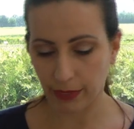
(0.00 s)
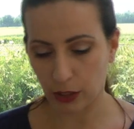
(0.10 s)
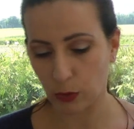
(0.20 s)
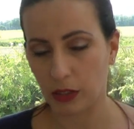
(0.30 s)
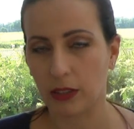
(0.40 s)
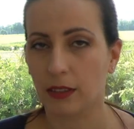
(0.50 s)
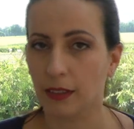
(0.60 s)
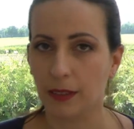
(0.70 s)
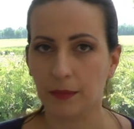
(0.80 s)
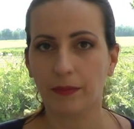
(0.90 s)
it was
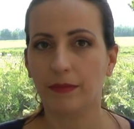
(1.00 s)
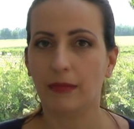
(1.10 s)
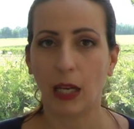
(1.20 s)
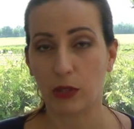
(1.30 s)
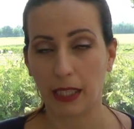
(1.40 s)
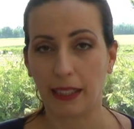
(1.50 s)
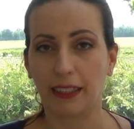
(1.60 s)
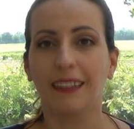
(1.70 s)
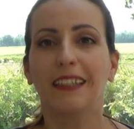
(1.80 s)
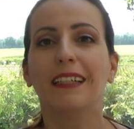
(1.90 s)
I was
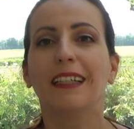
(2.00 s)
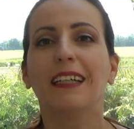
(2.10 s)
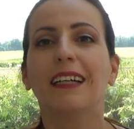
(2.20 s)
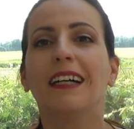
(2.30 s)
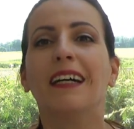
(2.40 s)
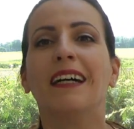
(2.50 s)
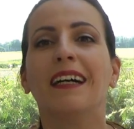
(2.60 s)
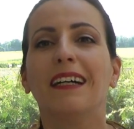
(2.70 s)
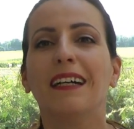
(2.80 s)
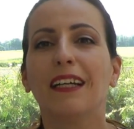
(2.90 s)
lucky
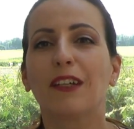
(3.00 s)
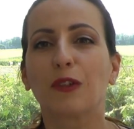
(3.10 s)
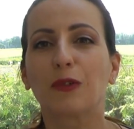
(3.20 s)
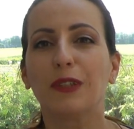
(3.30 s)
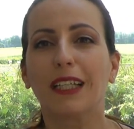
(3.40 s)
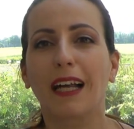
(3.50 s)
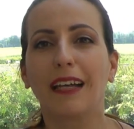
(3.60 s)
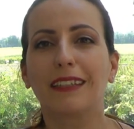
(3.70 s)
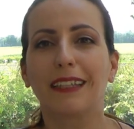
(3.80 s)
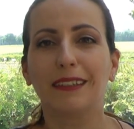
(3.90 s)
not to
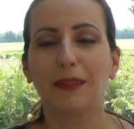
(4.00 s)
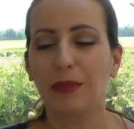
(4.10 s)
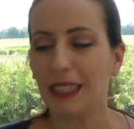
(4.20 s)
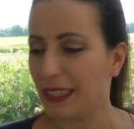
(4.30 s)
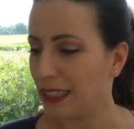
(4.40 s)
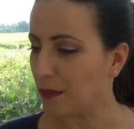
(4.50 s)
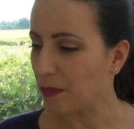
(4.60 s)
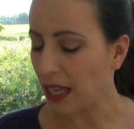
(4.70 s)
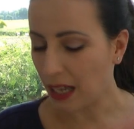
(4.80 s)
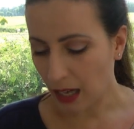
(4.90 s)
realize that in the beginning.
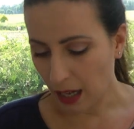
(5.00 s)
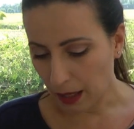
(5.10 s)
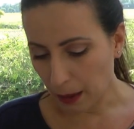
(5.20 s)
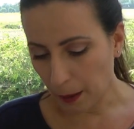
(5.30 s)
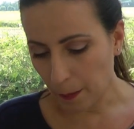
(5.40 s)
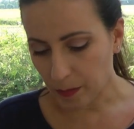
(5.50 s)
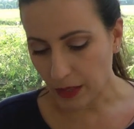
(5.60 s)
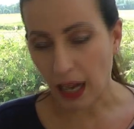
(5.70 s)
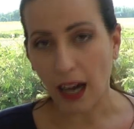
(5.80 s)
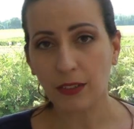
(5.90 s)

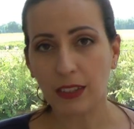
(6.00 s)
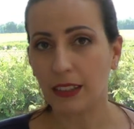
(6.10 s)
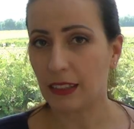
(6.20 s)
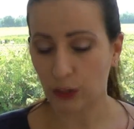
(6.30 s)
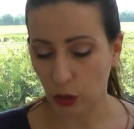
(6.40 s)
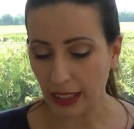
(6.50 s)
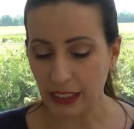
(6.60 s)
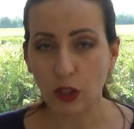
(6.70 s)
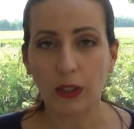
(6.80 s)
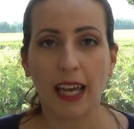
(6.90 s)
So I
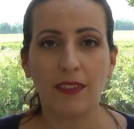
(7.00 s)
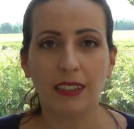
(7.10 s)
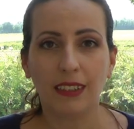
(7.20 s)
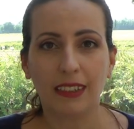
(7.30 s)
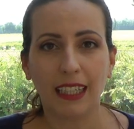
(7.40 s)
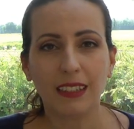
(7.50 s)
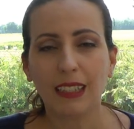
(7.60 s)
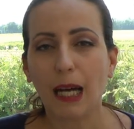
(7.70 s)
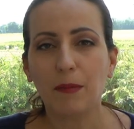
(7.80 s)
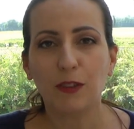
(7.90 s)
did not have a test
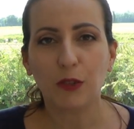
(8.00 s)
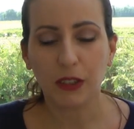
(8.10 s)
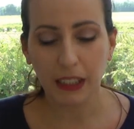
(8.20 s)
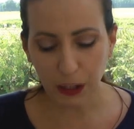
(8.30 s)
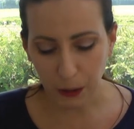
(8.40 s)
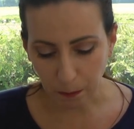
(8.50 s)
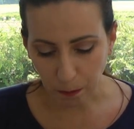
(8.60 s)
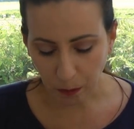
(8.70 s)
garment for this.